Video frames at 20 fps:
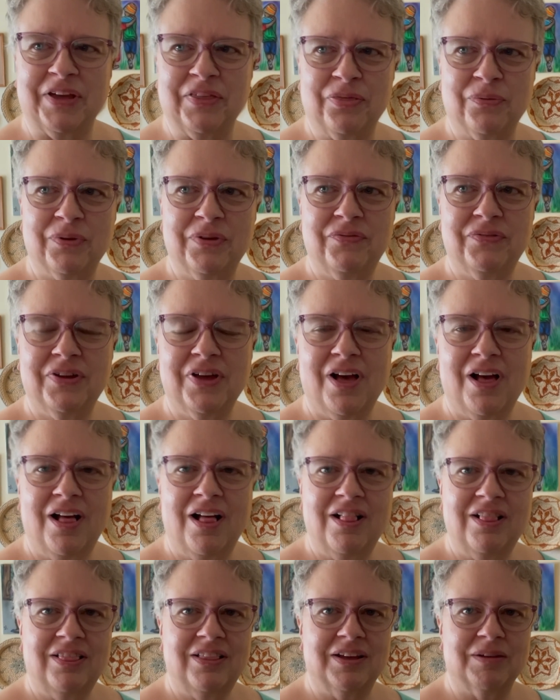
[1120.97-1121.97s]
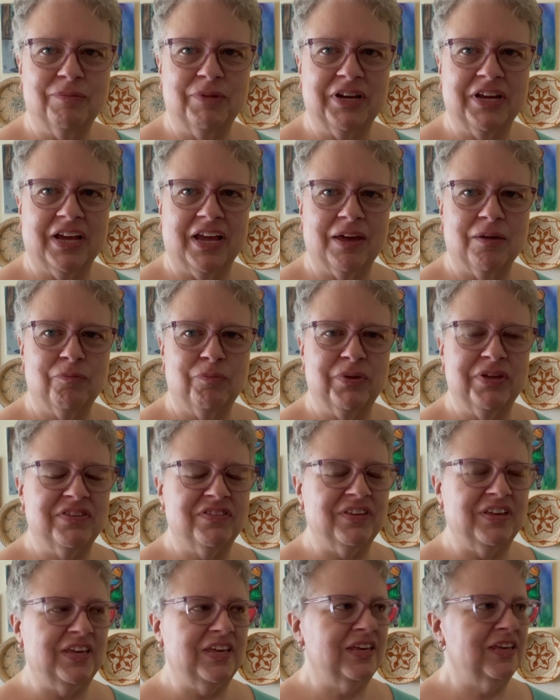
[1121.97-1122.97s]
thrift haul. I'm gonna get
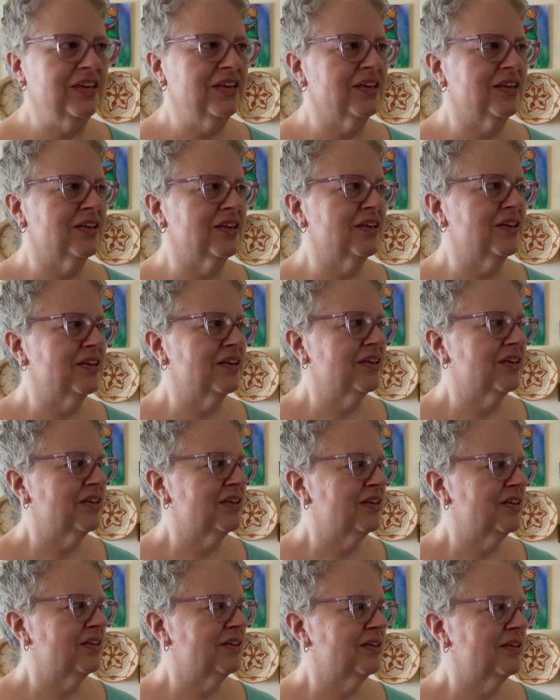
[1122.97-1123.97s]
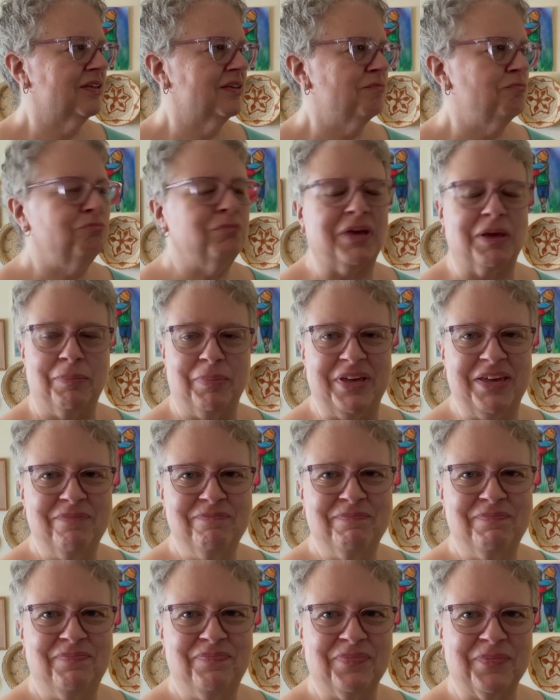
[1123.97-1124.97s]
busy, maybe.
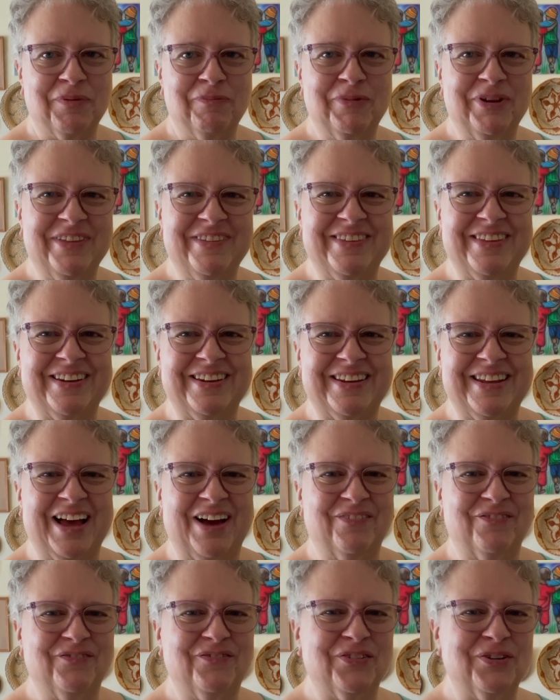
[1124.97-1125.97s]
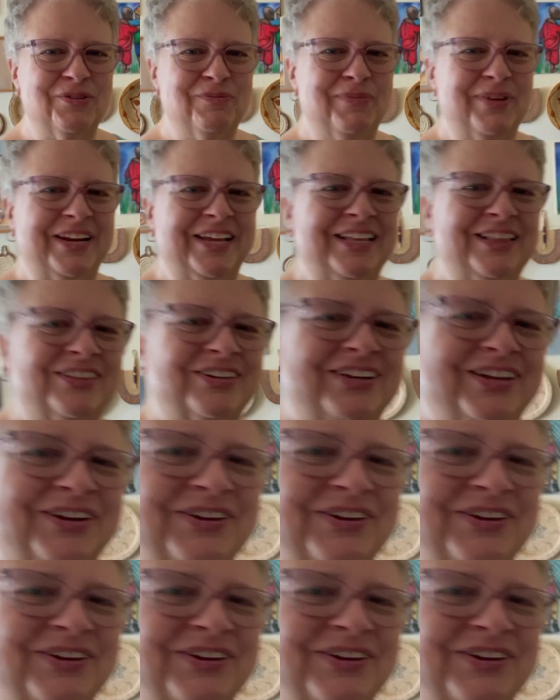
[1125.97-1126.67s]
I'm gonna sit down for a minute. Look at